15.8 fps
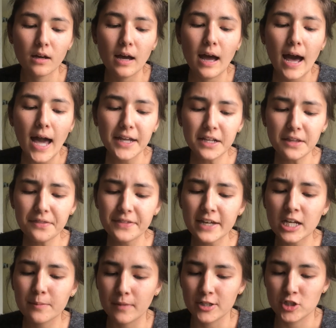I didn't
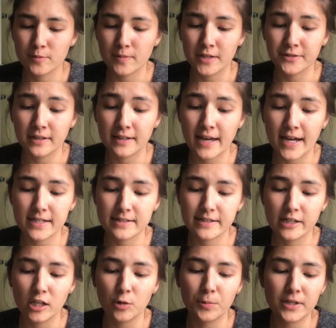think much about the
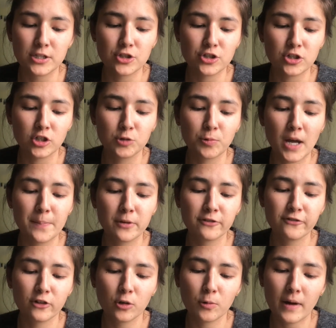cattail windshield wiper
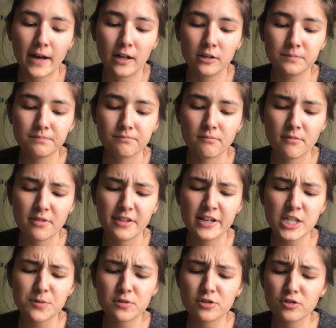for a while.
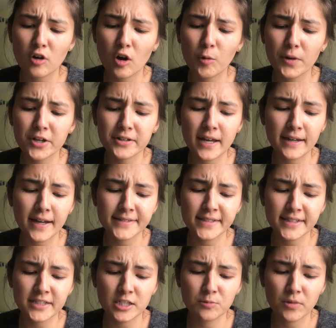Things were so weird, I guess I
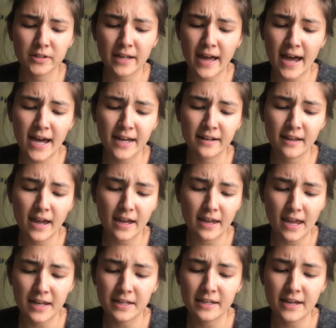didn't want to add
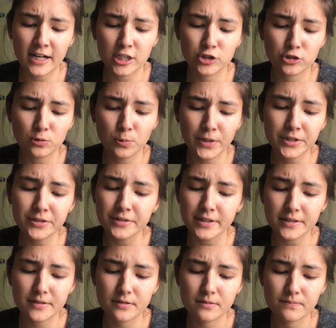any extra
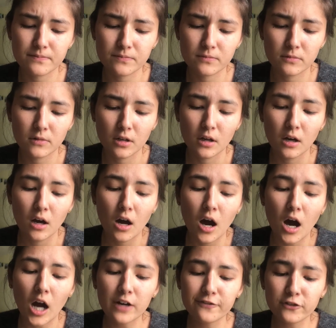weirdness.
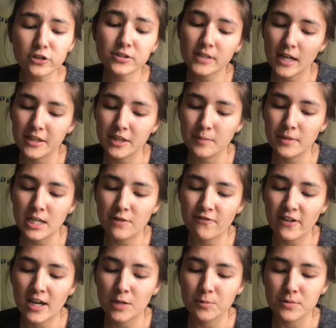Our first night in the
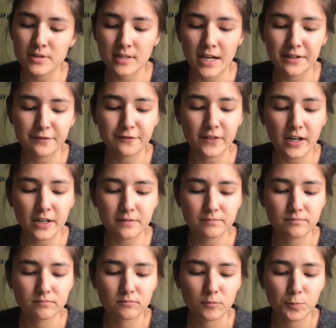minivan was kind of fun.
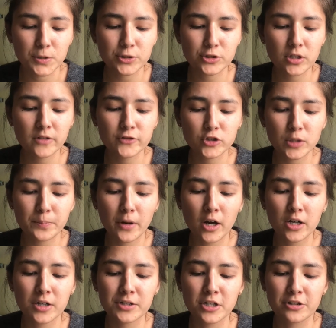We drove to a
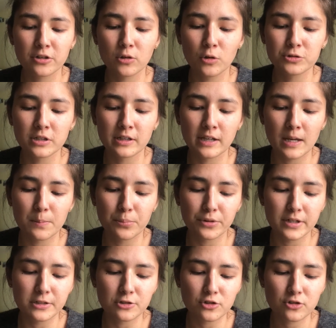park near the Golden Gate
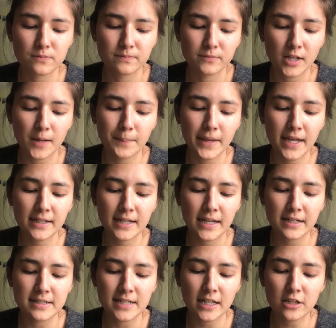Bridge. A man had
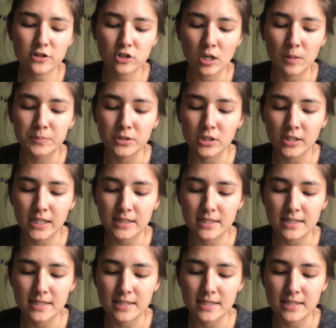a telescope to look at the